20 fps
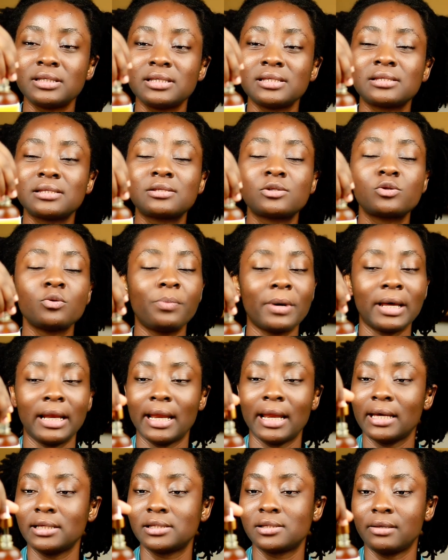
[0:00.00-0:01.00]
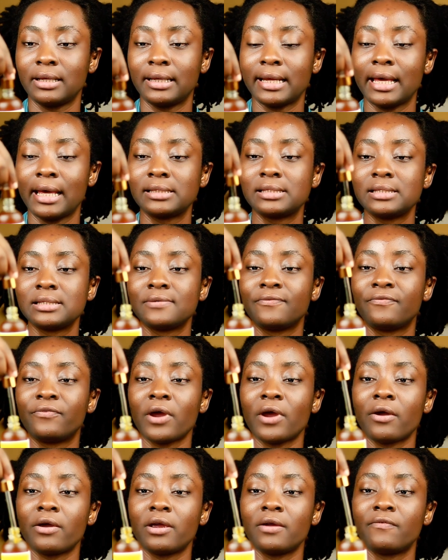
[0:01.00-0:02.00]
It is super lightweight. Like it is
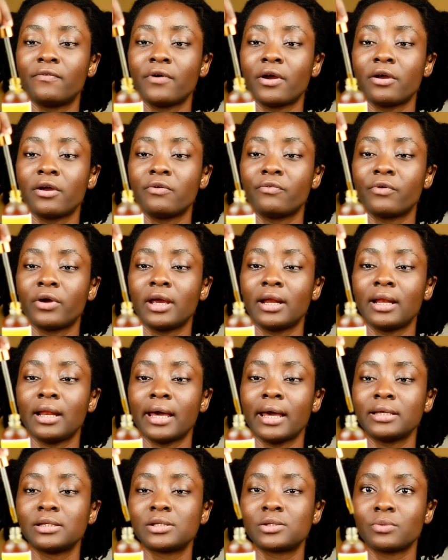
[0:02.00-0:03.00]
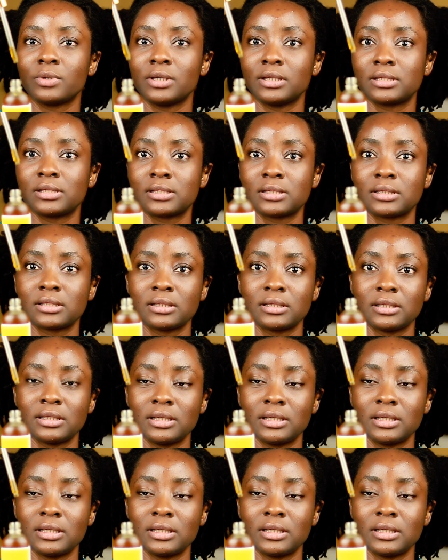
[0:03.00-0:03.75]
very, very, very lightweight.